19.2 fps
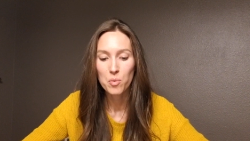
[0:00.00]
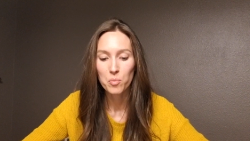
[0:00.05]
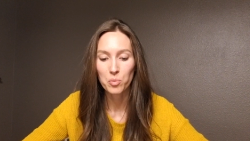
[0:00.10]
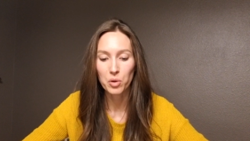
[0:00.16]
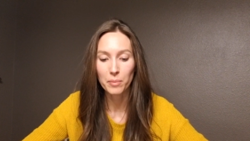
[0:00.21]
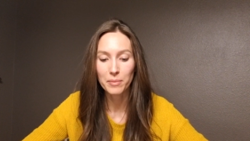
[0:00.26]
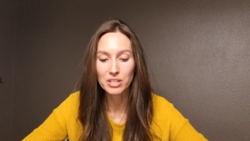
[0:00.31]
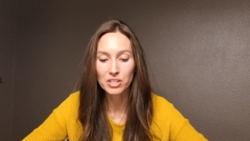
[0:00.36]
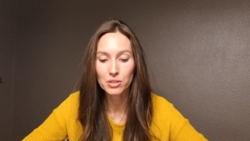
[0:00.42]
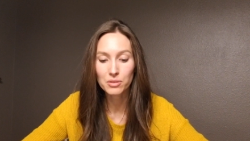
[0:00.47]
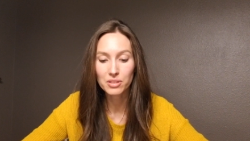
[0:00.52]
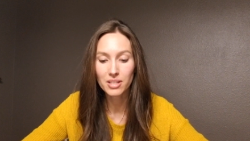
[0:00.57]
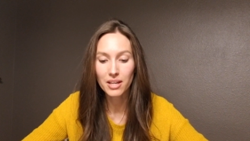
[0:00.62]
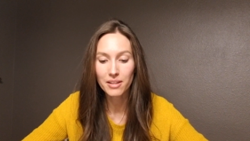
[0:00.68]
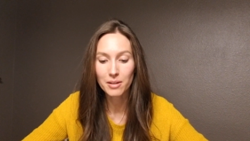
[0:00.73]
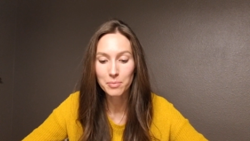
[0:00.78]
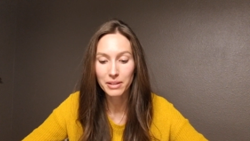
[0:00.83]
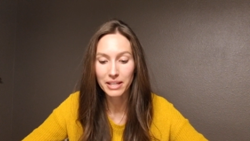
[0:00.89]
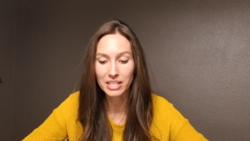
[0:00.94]
Mormons who saw
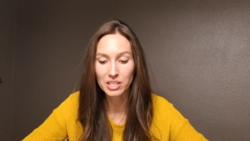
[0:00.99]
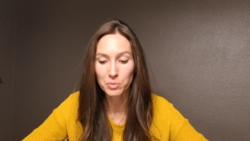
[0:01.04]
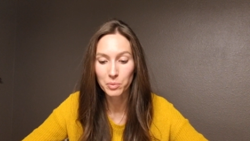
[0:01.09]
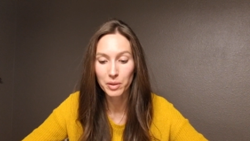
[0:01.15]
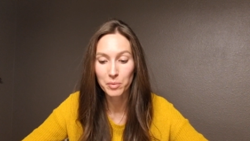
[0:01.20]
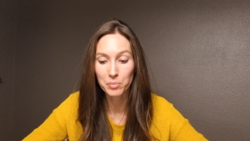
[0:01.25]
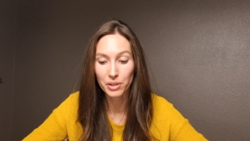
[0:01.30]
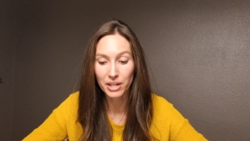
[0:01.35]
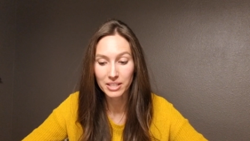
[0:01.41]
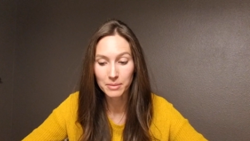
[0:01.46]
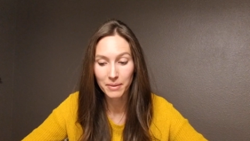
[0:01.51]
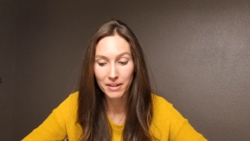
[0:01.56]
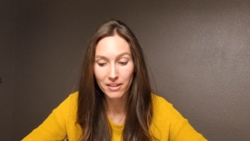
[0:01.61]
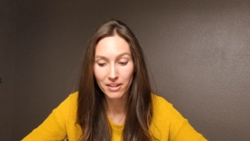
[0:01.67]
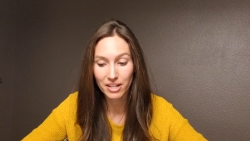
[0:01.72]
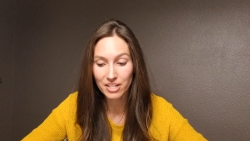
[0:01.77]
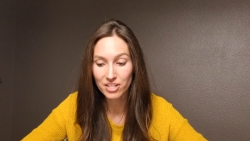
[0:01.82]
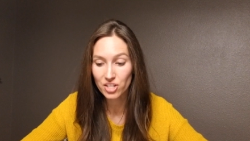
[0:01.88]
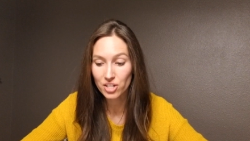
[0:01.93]
the plates were impressed by
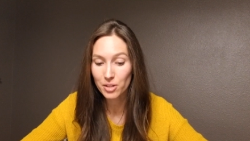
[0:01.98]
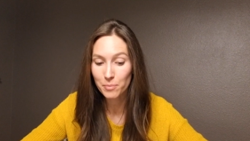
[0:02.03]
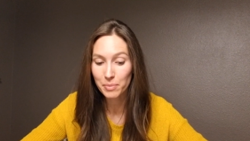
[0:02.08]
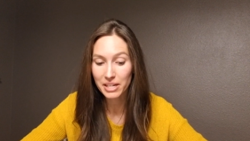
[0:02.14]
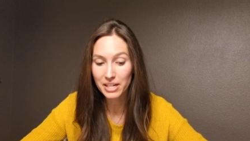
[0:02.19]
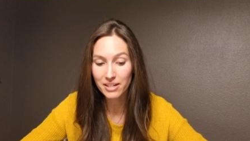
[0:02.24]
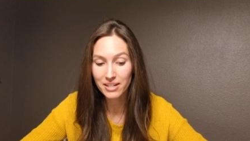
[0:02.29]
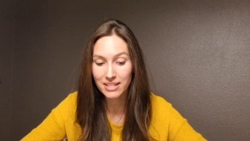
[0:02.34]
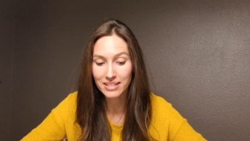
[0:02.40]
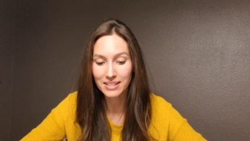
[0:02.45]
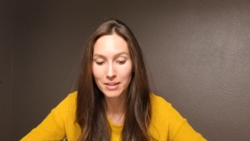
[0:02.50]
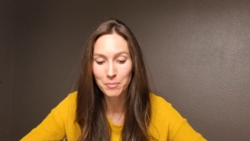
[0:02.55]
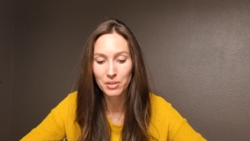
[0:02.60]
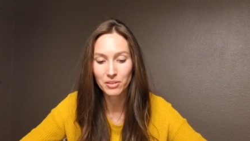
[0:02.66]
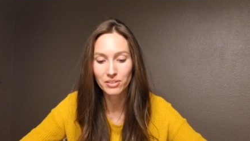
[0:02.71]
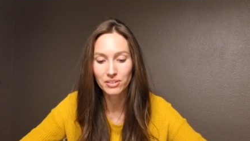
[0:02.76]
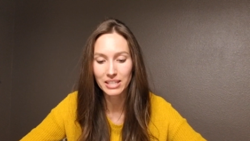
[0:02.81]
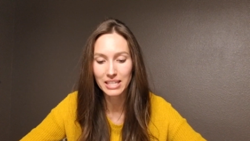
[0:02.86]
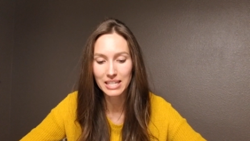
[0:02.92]
their ancient appearance and
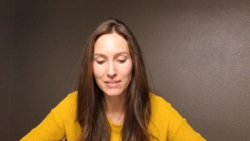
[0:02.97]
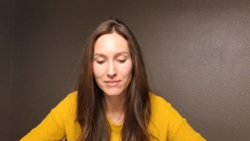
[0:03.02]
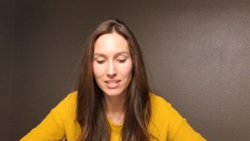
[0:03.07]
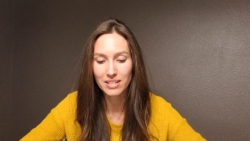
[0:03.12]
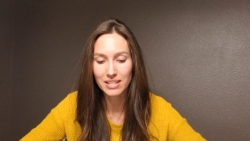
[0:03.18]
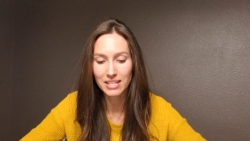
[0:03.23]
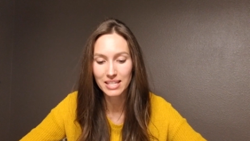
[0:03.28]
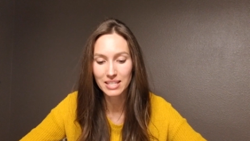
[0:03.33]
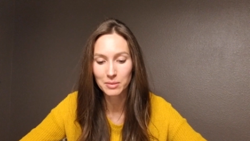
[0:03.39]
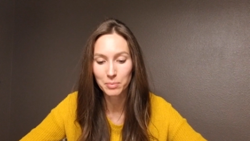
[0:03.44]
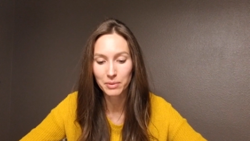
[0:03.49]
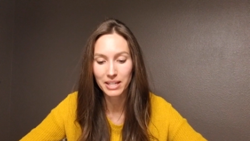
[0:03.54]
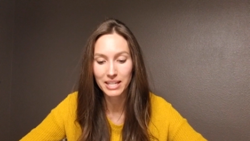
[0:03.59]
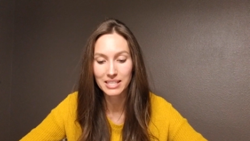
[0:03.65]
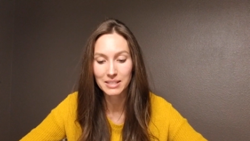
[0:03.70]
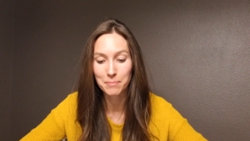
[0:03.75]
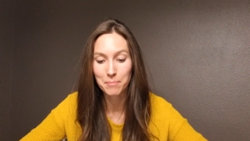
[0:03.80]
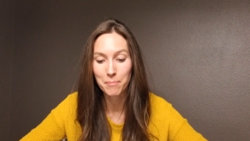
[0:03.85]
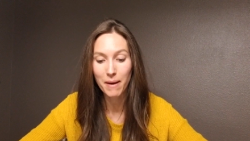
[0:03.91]
believed these
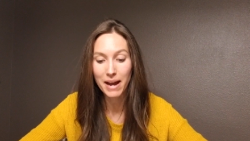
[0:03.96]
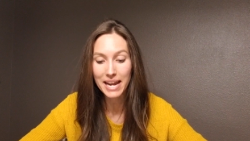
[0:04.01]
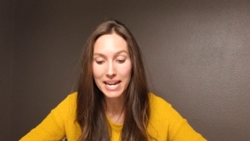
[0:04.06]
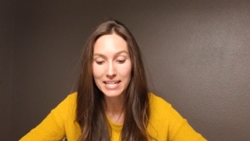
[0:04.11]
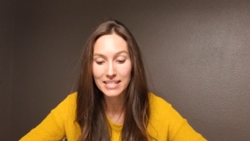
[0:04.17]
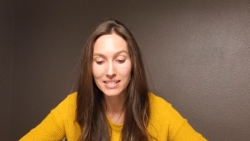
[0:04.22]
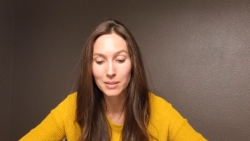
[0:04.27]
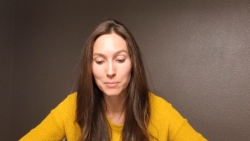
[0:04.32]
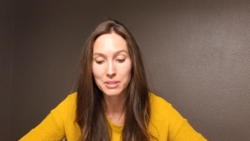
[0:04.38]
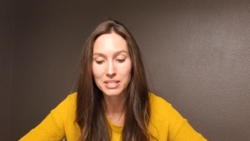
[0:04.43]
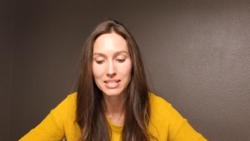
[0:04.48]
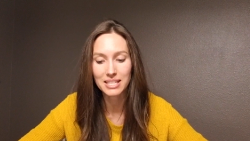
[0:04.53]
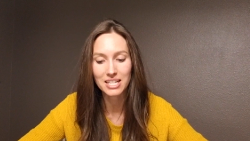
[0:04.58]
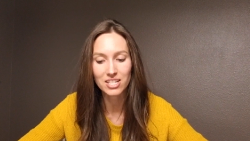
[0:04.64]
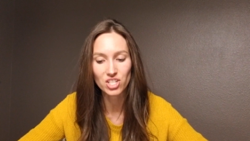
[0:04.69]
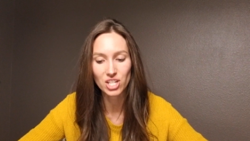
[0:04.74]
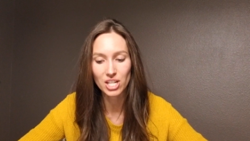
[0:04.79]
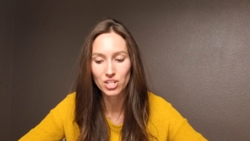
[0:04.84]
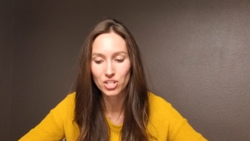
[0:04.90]
plates might
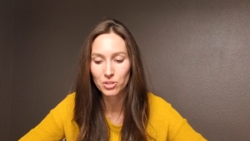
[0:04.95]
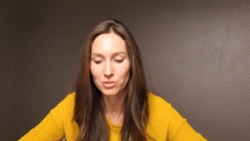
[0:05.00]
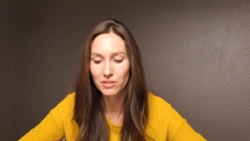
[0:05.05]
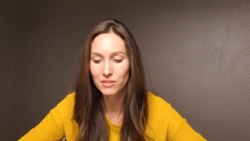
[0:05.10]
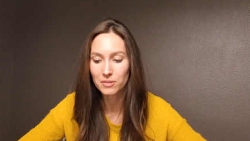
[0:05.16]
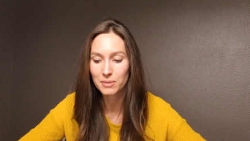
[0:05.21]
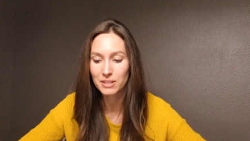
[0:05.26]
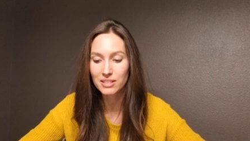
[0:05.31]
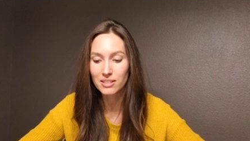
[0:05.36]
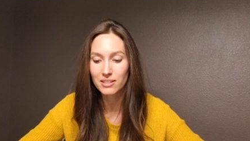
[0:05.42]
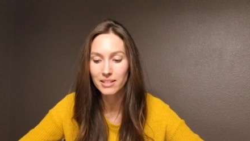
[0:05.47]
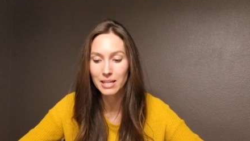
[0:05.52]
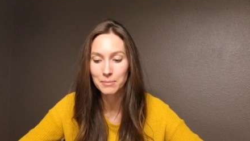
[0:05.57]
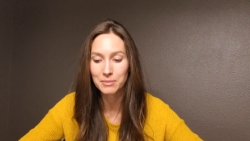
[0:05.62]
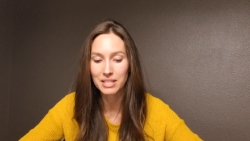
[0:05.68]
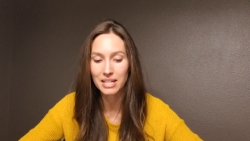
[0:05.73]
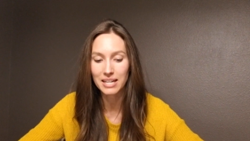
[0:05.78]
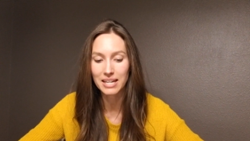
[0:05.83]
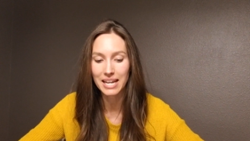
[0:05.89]
substantiate Joseph Smith's
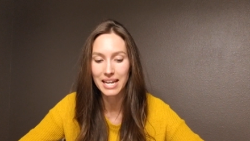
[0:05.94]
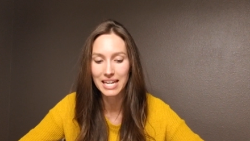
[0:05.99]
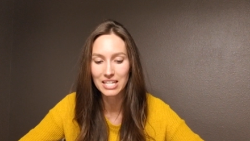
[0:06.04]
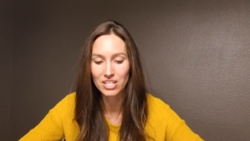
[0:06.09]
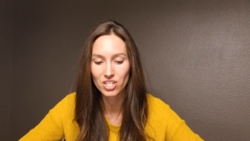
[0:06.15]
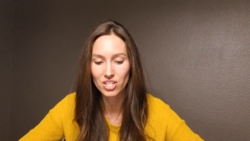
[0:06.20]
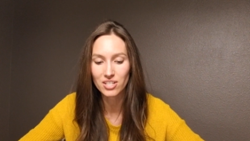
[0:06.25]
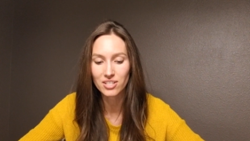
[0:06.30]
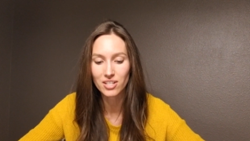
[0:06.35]
claims that an ancient